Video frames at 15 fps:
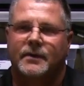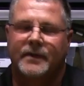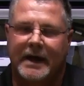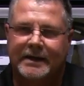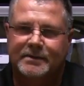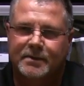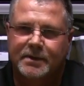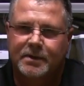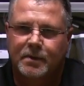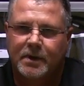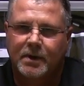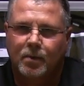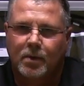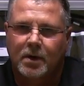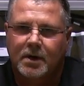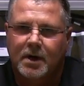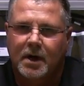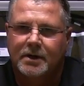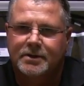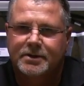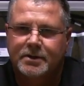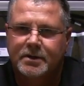That's what you want to work
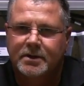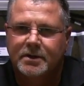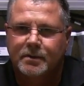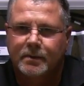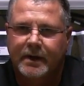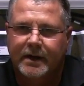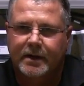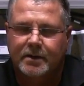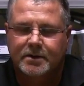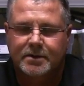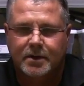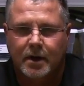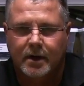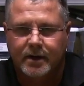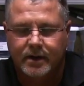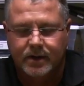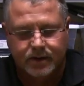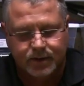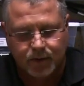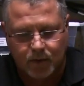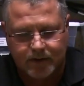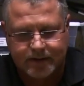on shooting the ringer. Start at a
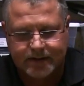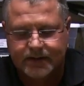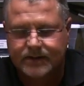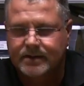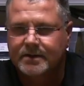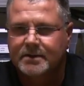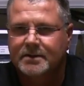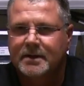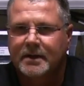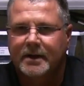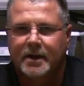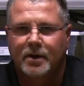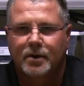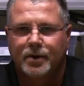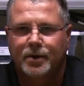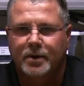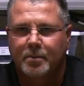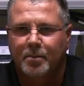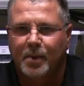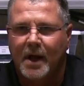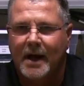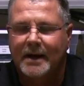short distance. You
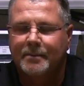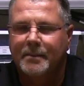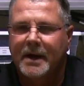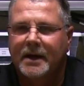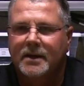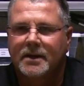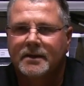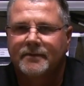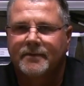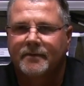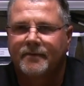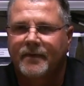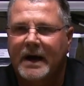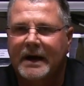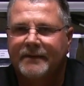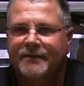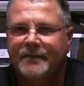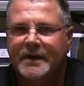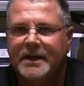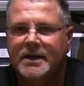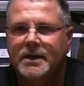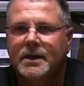can blind bail it from 5
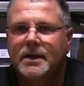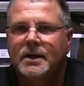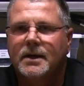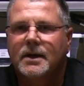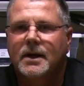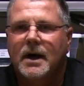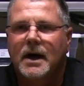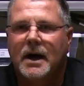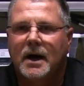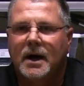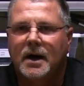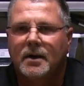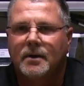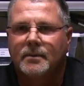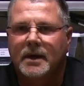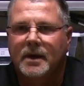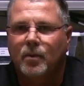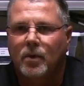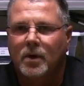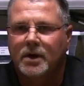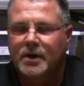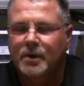feet
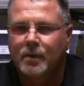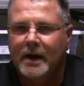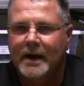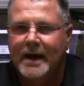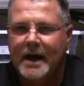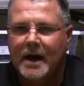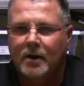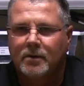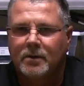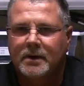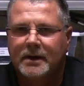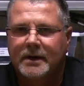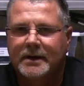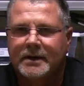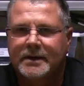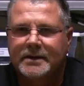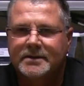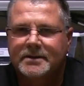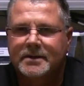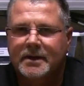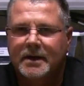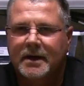and work your way out. It
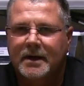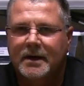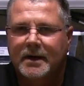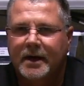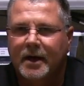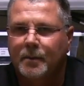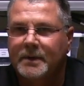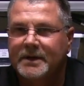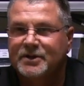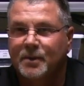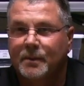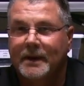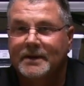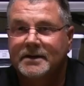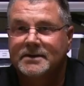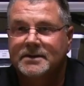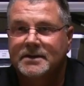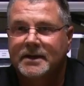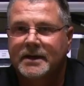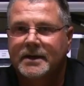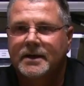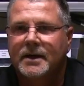has helped me
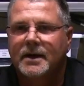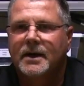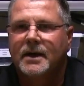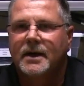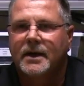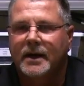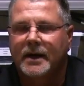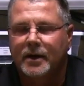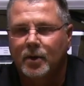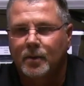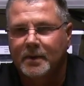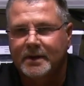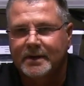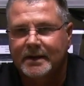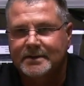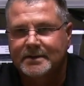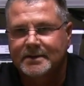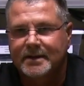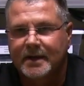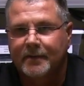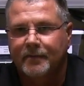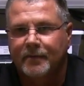tremendously, and I hope it does the
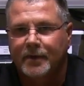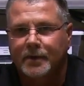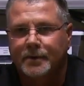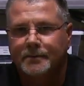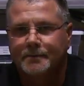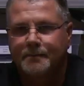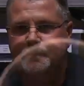same for you.